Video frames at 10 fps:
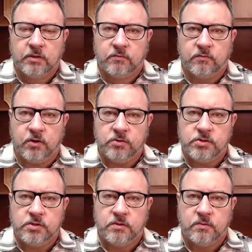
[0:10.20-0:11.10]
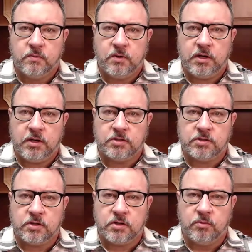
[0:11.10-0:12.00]
First, what is
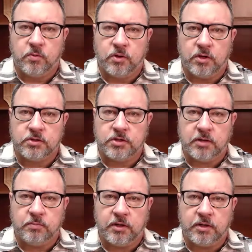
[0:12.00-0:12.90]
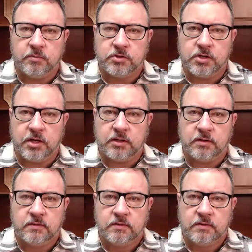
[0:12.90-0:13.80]
the number one estate planning mistake?
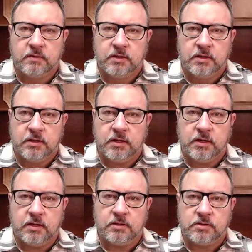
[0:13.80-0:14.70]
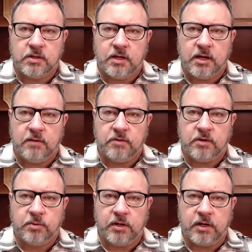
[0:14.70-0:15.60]
It is not having a
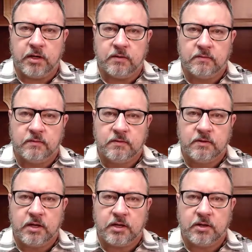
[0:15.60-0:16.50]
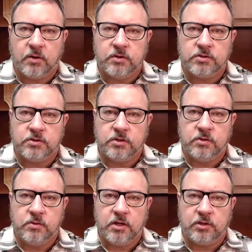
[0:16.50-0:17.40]
plan. I call this the do
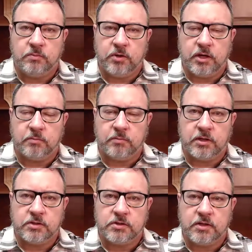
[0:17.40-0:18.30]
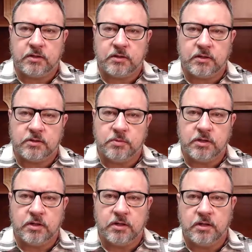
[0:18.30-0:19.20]
nothing plan because nothing has been
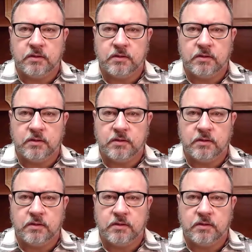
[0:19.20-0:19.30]
done.